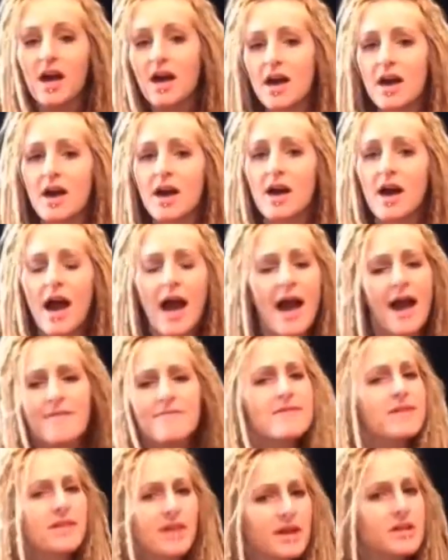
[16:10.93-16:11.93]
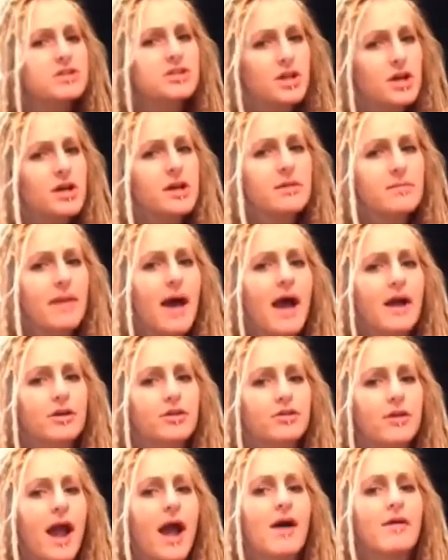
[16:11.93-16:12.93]
I feel like turning back
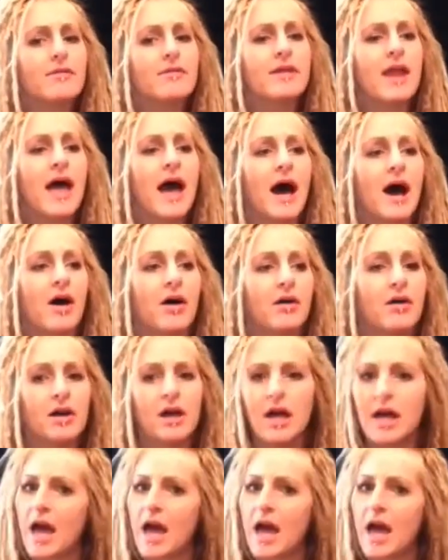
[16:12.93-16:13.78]
around now,